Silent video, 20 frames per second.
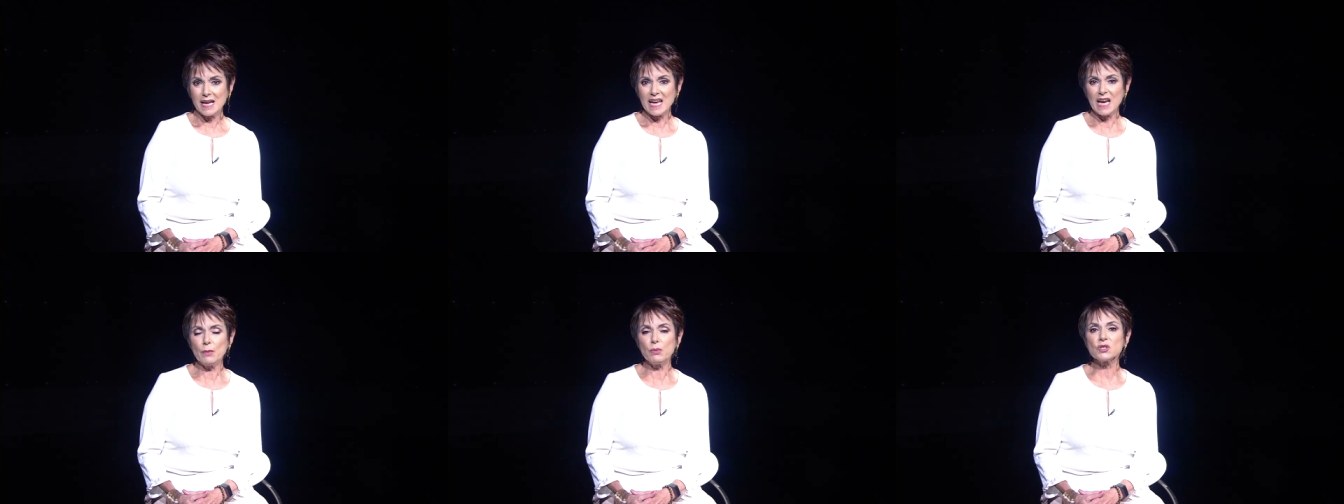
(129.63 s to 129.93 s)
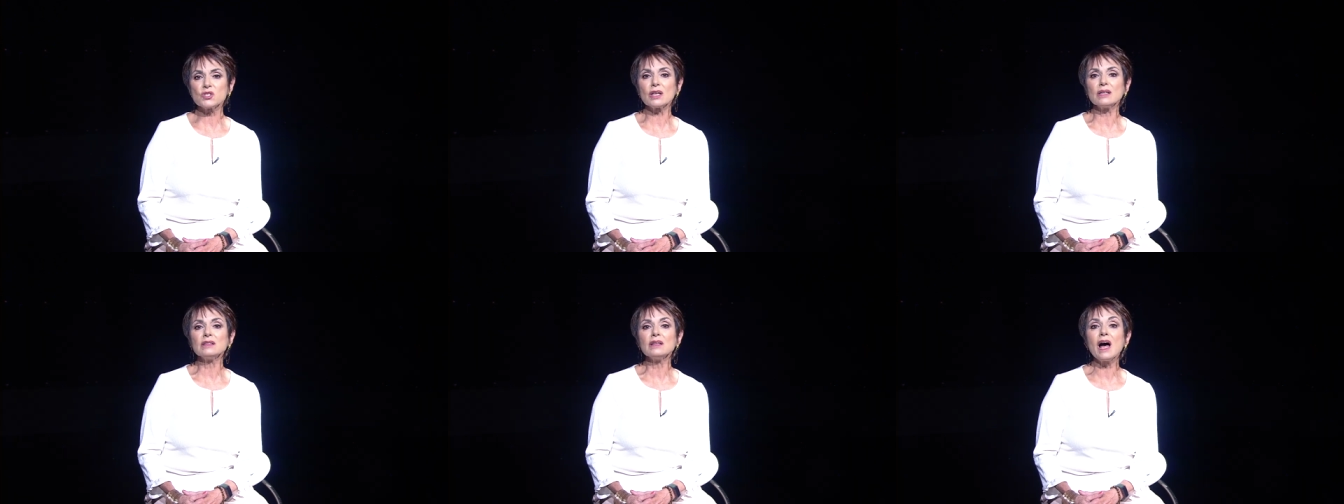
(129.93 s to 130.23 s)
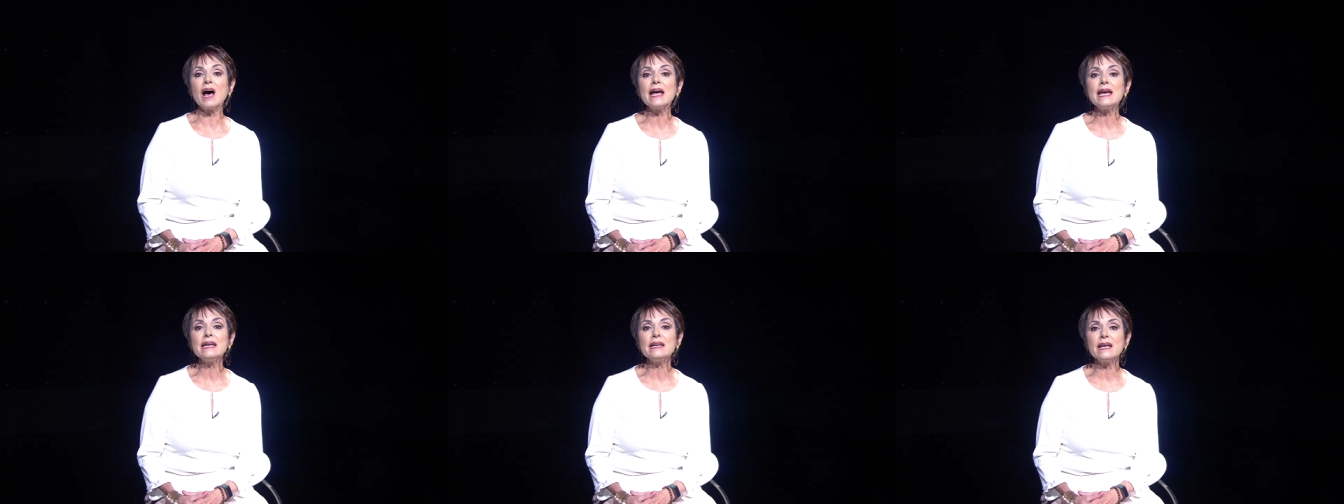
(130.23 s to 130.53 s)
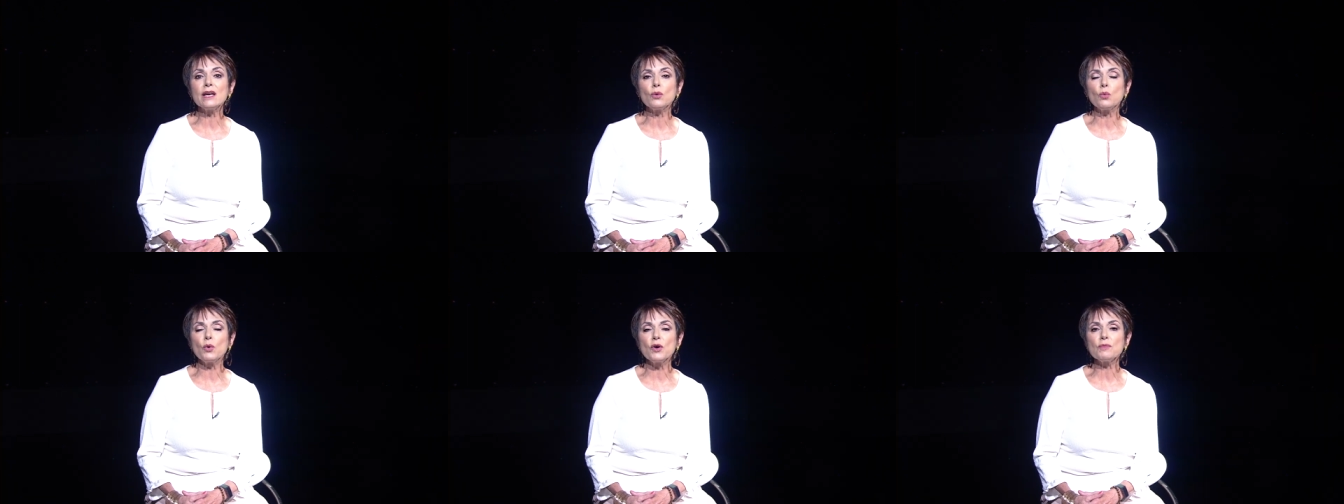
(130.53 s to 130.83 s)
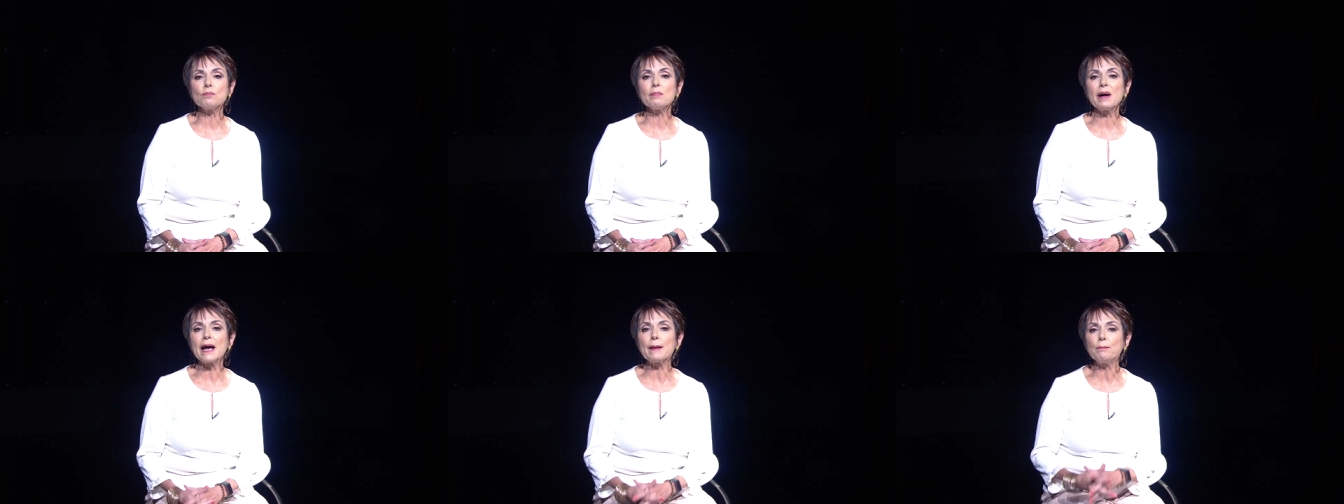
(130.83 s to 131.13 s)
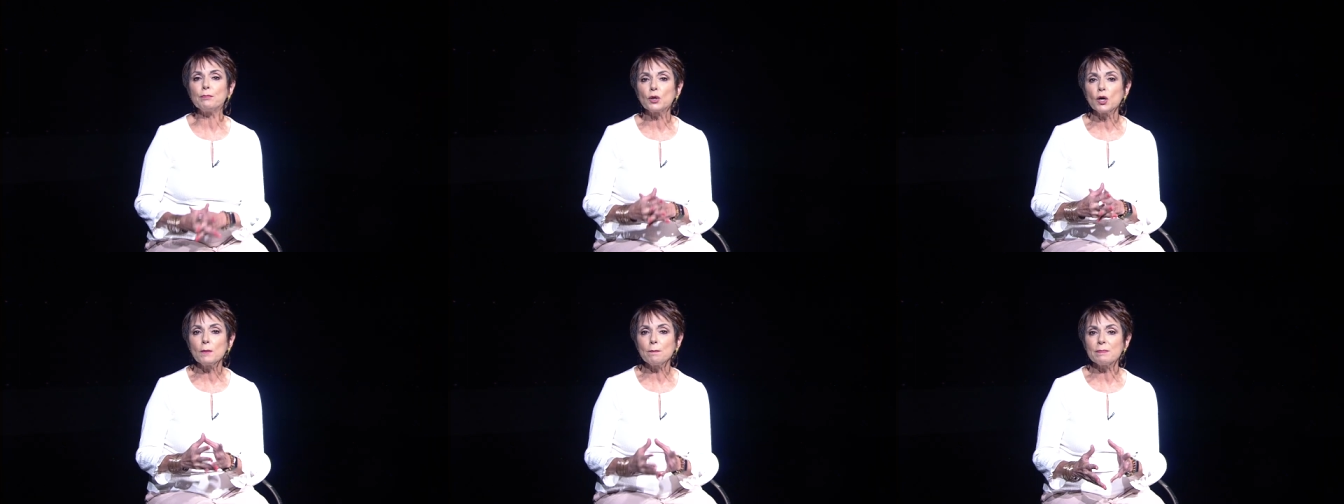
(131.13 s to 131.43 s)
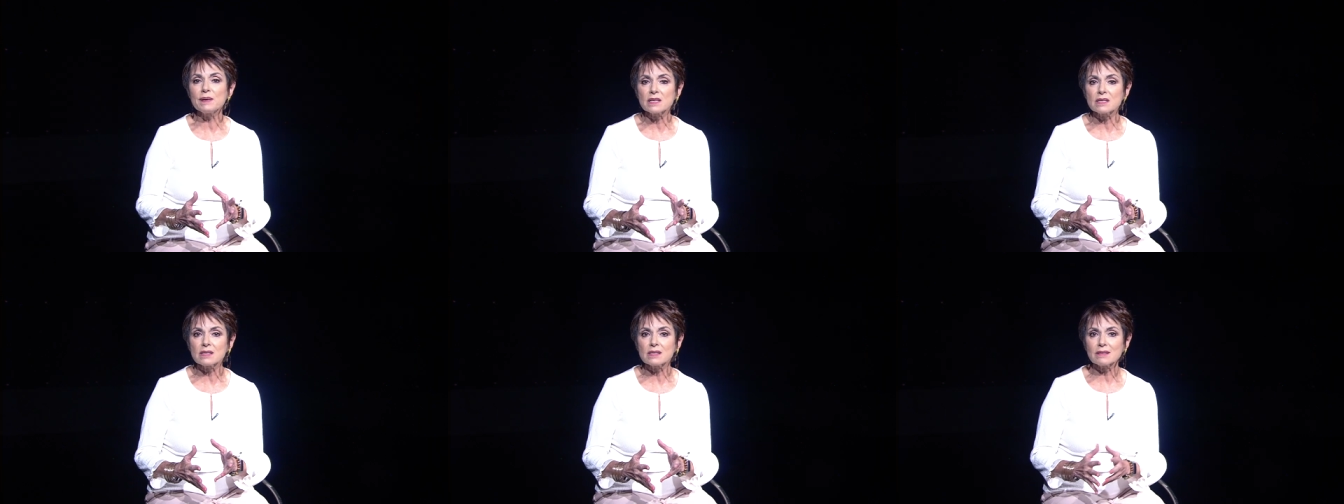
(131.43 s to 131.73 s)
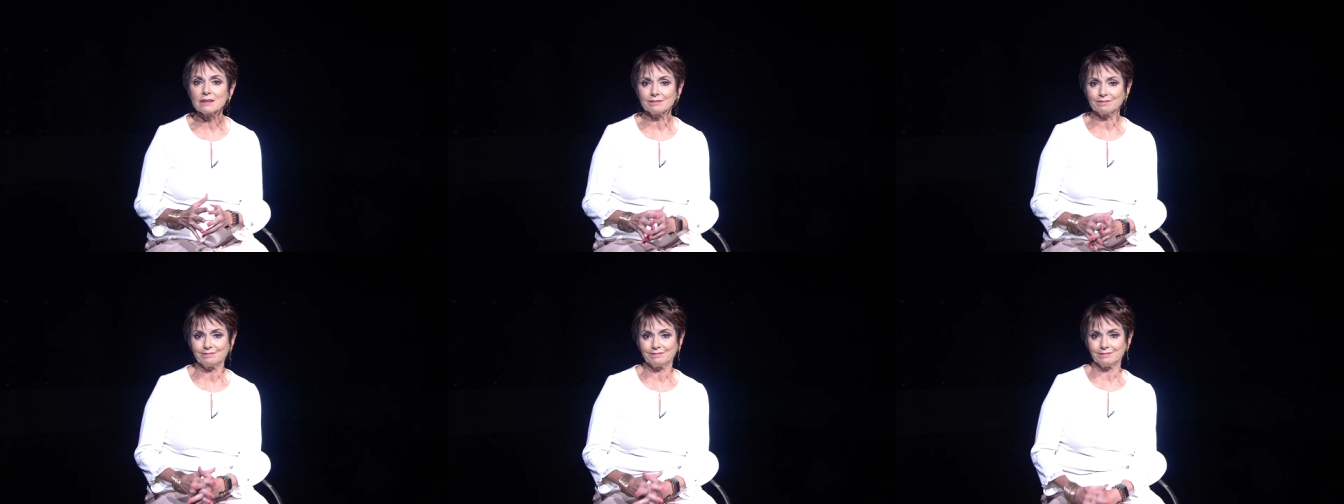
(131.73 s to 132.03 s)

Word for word: It was aligning with my purpose.